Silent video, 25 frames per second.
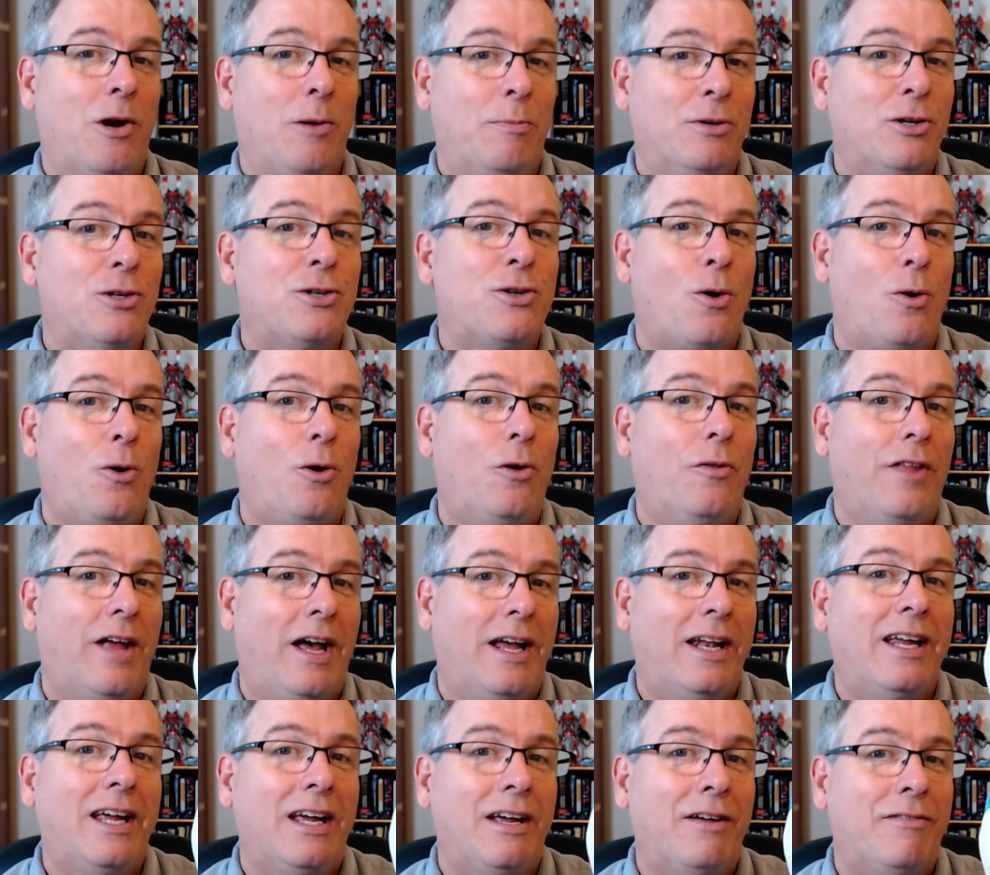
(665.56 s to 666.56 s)
told that
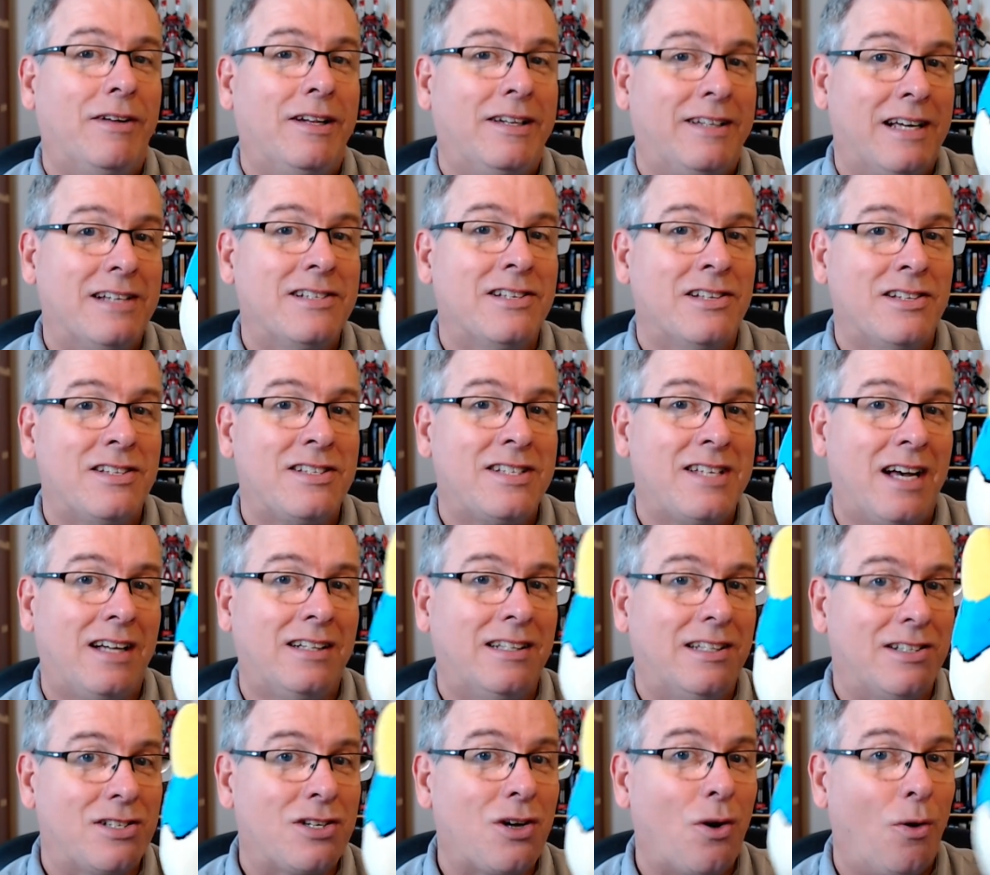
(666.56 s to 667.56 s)
if it doesn't sell,
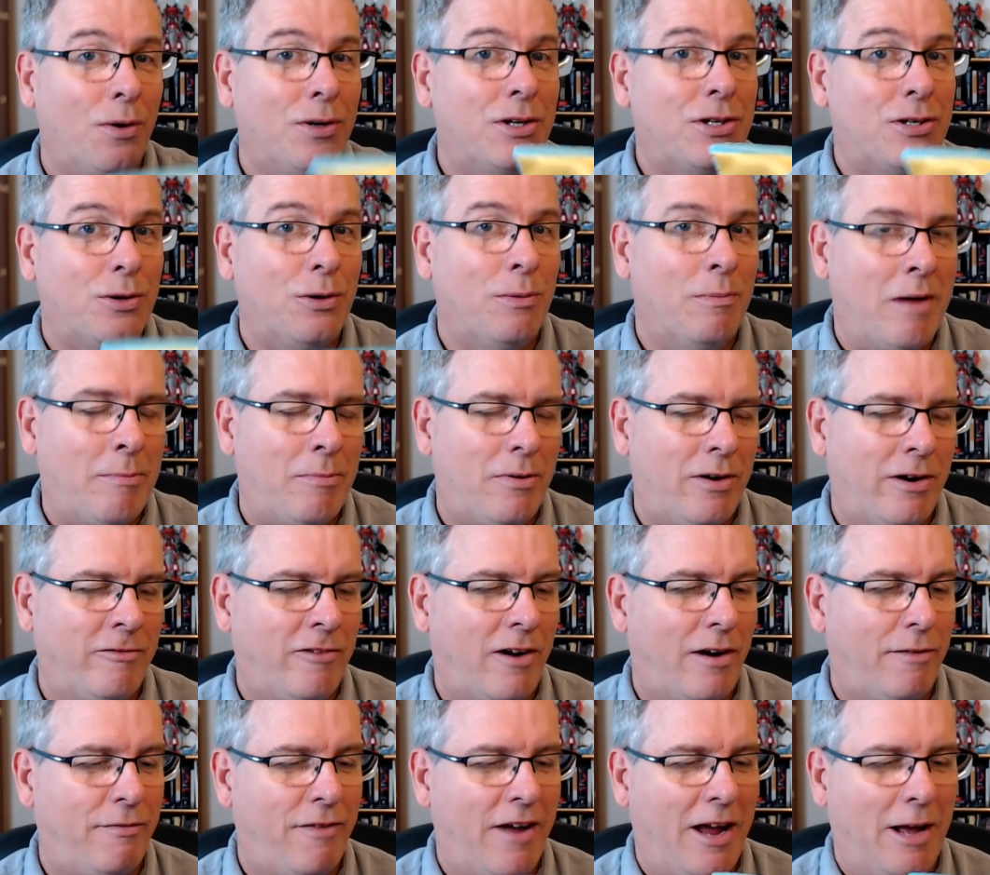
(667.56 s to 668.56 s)
it's going to a member of our
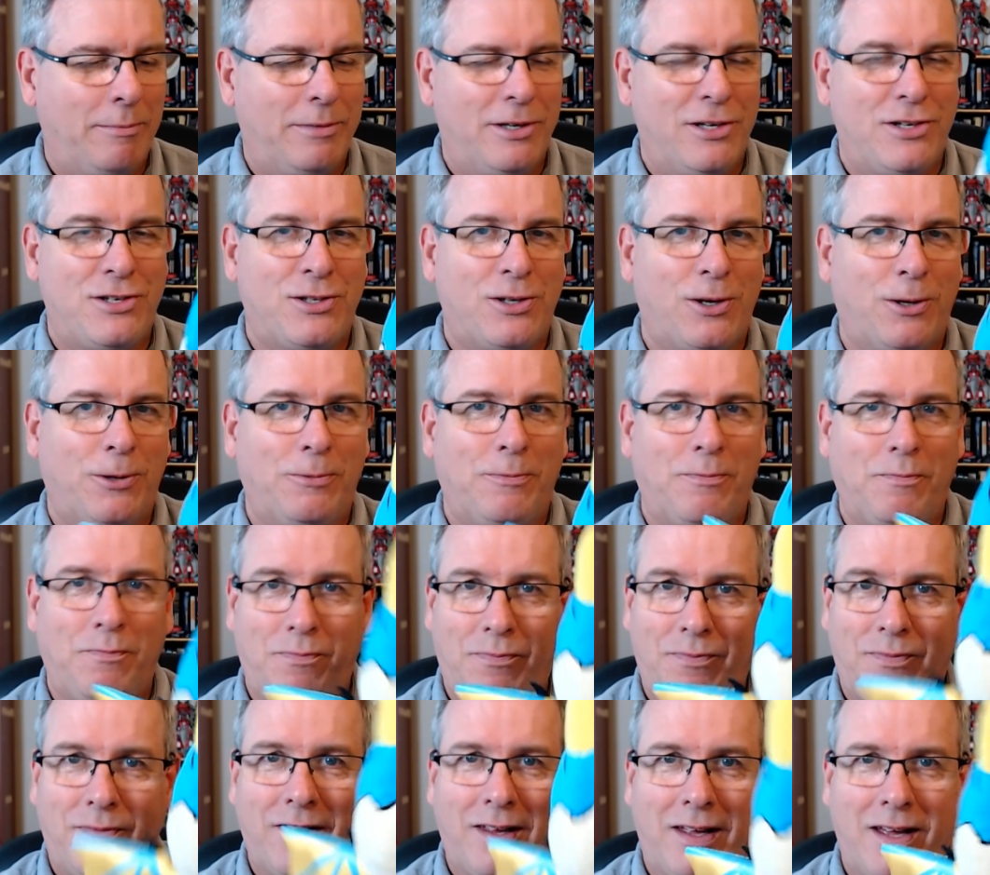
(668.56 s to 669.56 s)
family. So
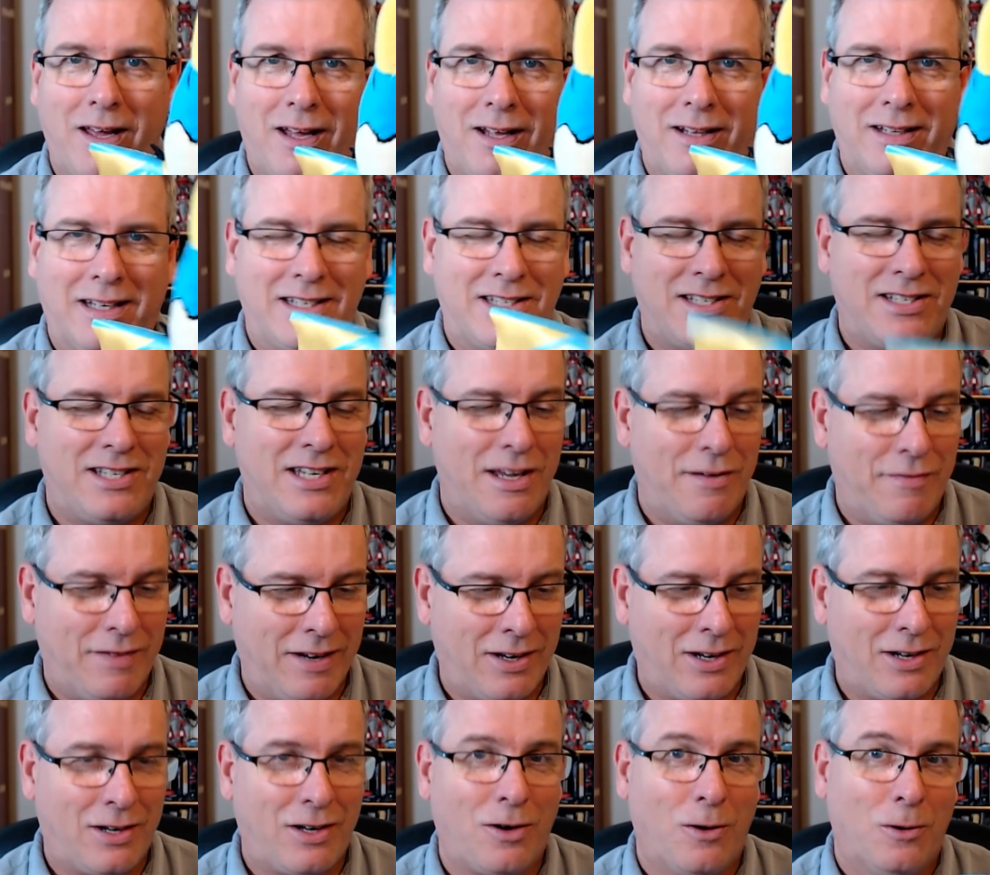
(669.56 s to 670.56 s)
let's see if it
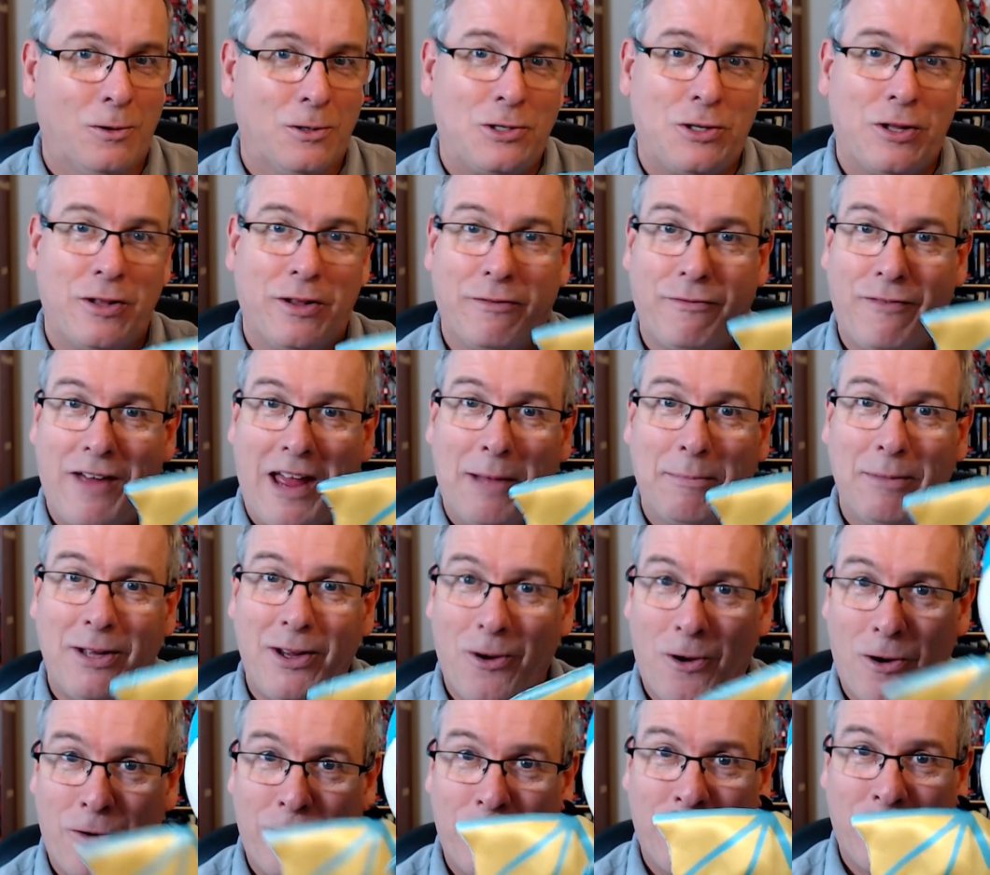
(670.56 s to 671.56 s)
goes to the family or
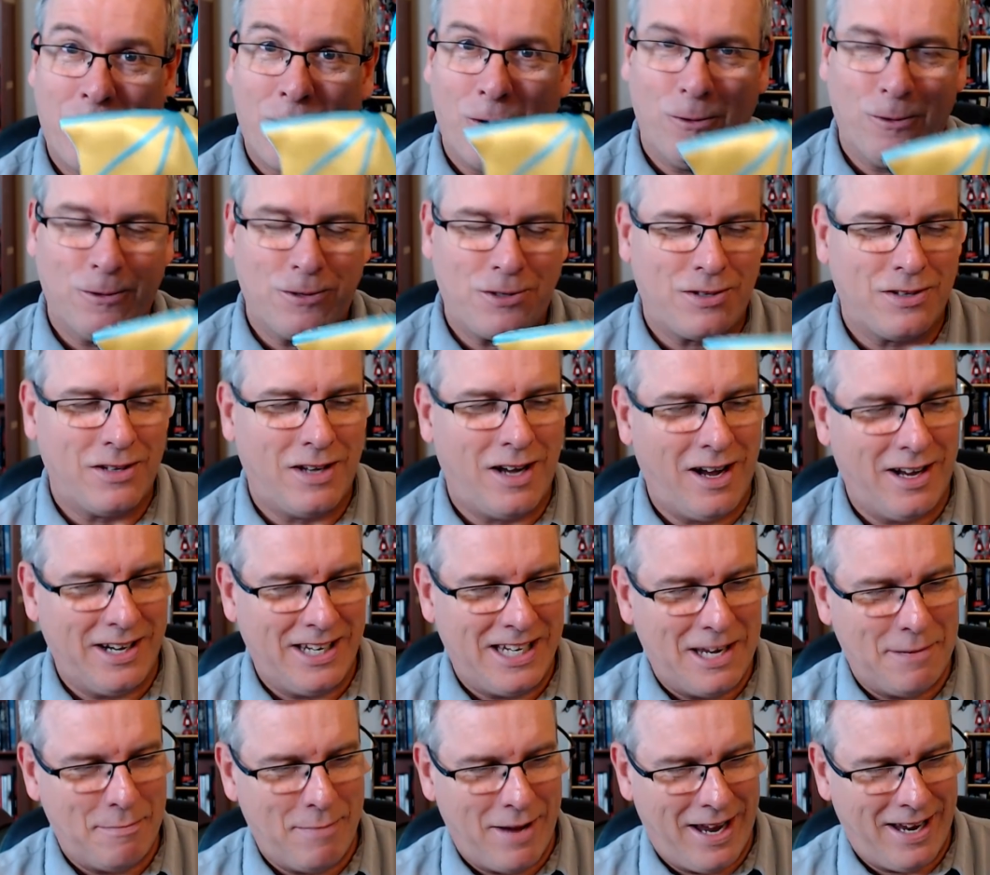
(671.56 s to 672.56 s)
if it goes on
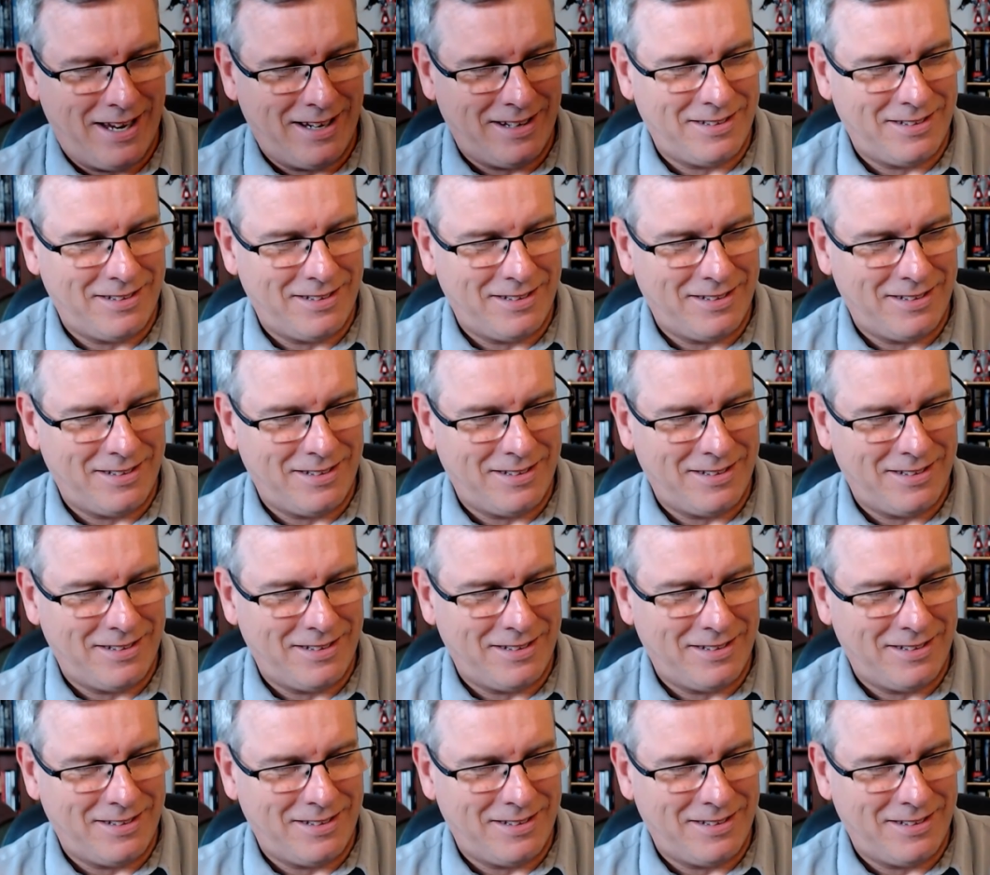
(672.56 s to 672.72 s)
eBay.